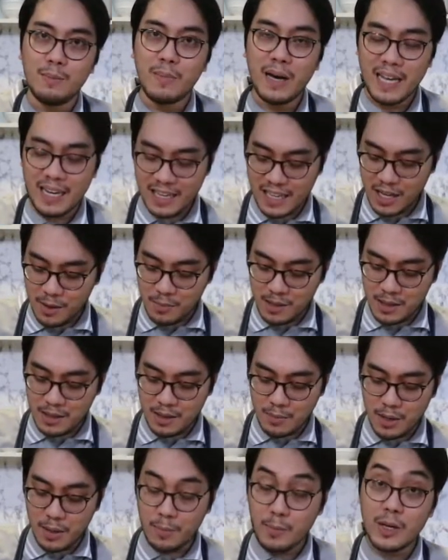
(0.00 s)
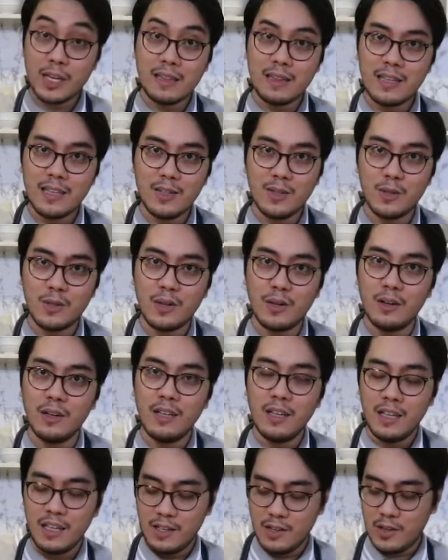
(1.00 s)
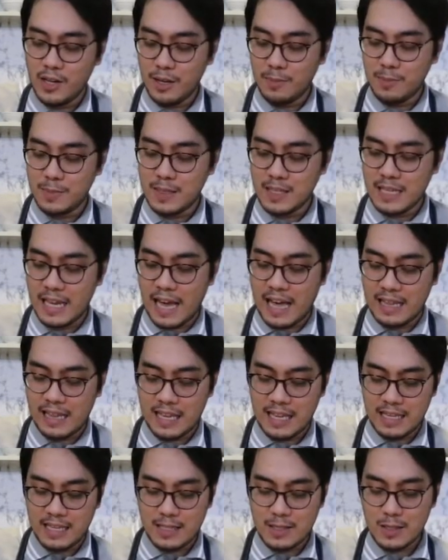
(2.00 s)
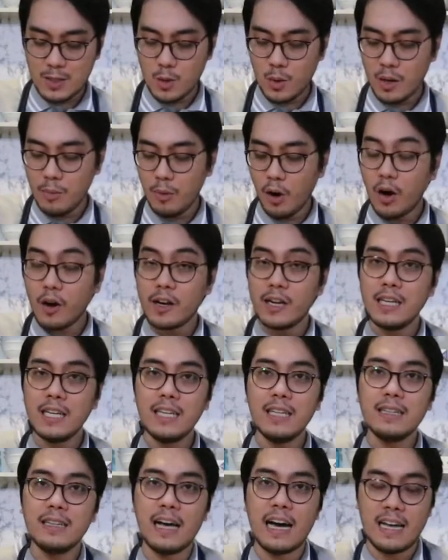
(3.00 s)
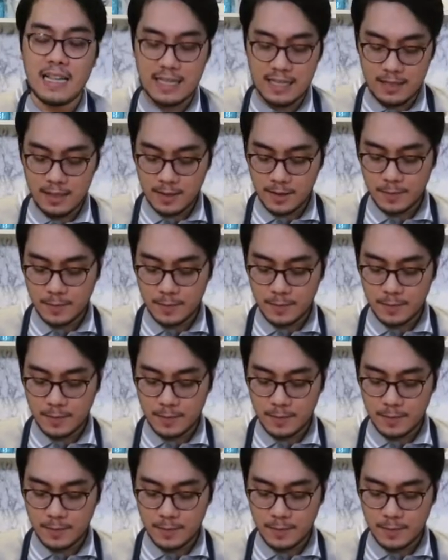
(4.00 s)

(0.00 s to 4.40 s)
Para naman, di ba, pretty yung ribs natin. So I'm already done